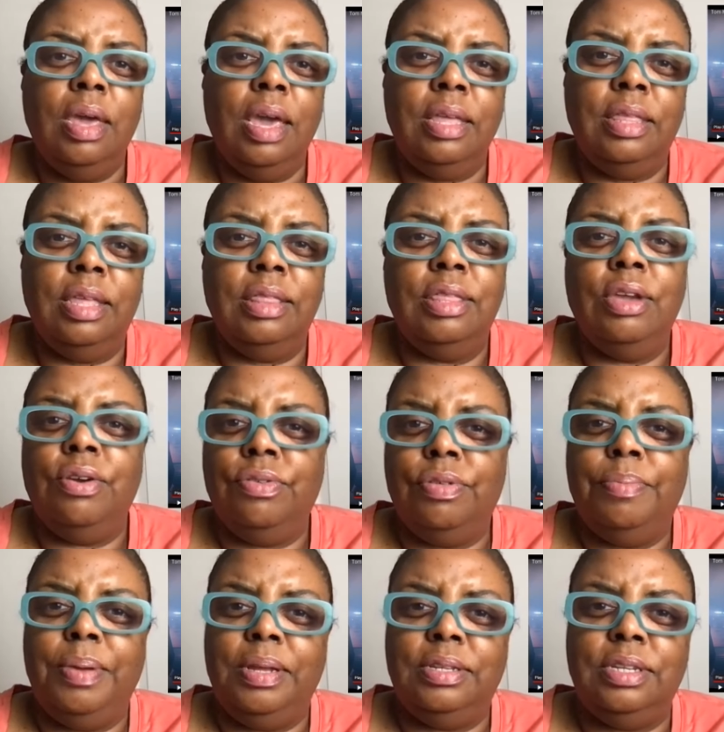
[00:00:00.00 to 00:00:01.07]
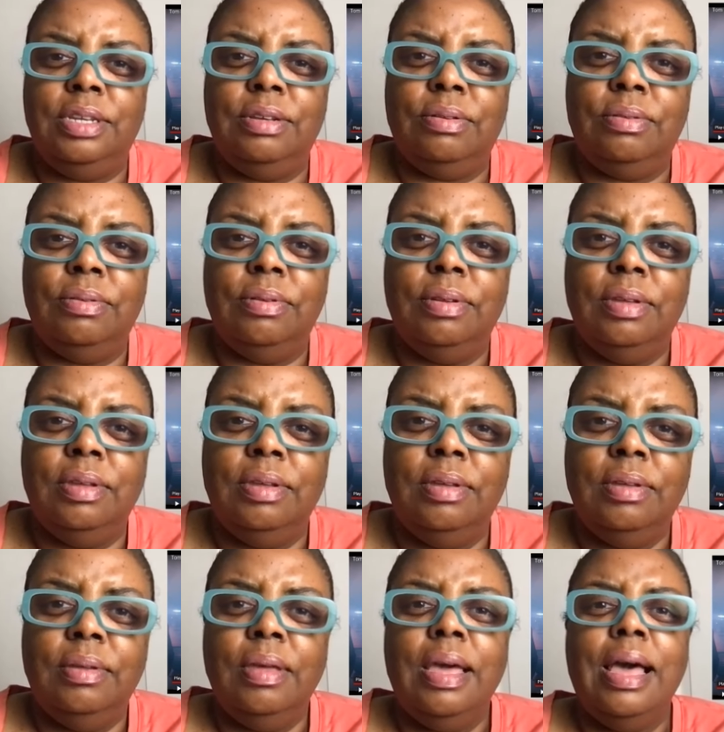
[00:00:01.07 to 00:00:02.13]
and then they're the big deal
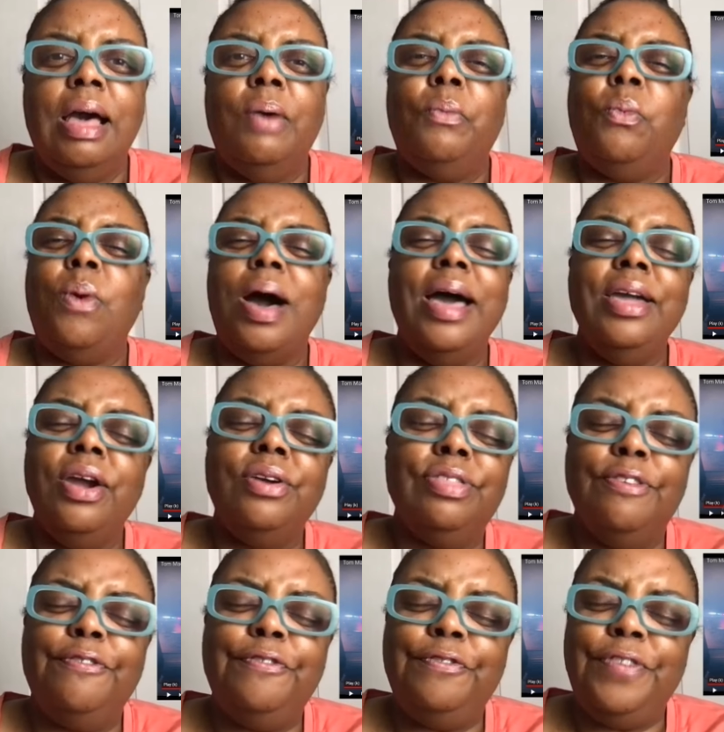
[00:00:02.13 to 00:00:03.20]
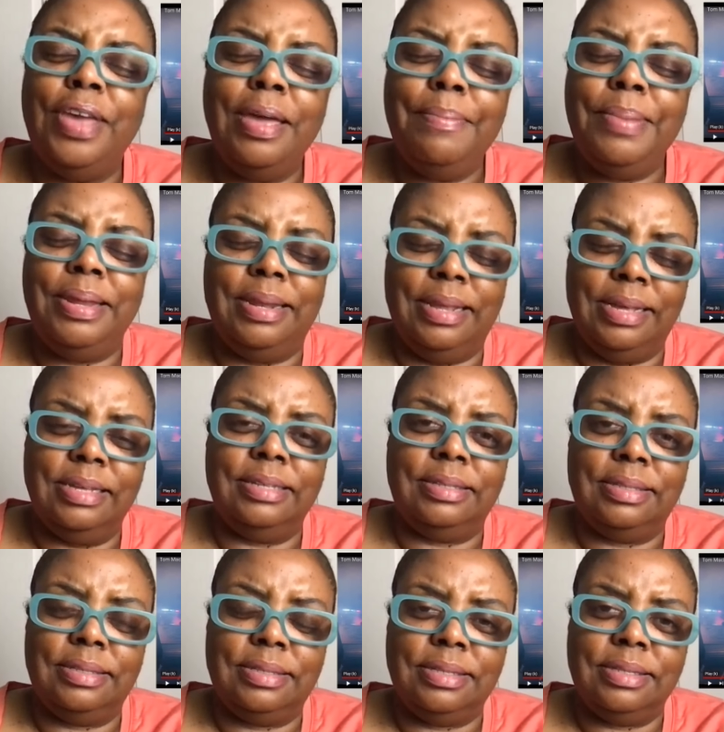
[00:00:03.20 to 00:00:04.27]
why are the feminists